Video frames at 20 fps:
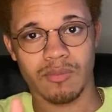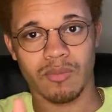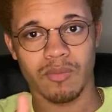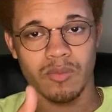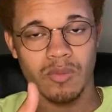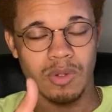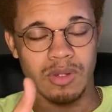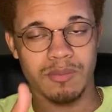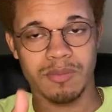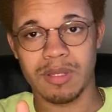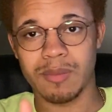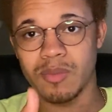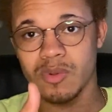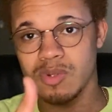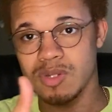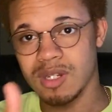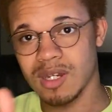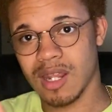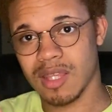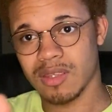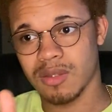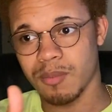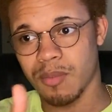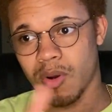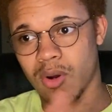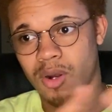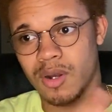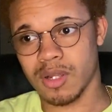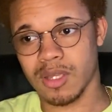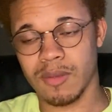what people did at the
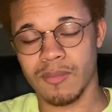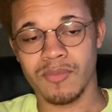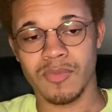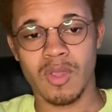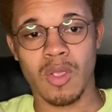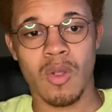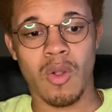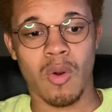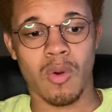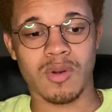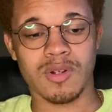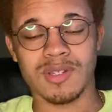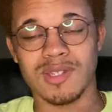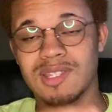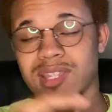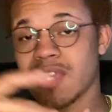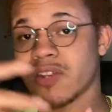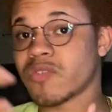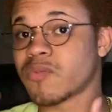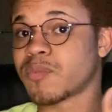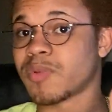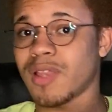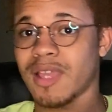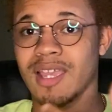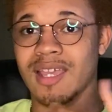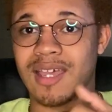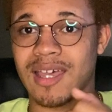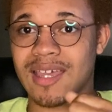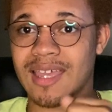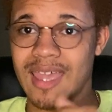party. Or instead of
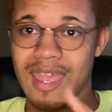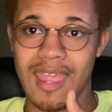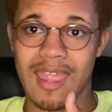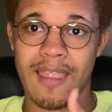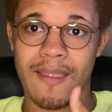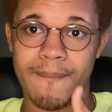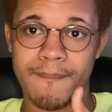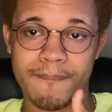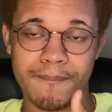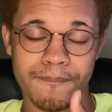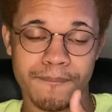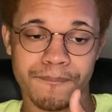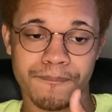playing a game,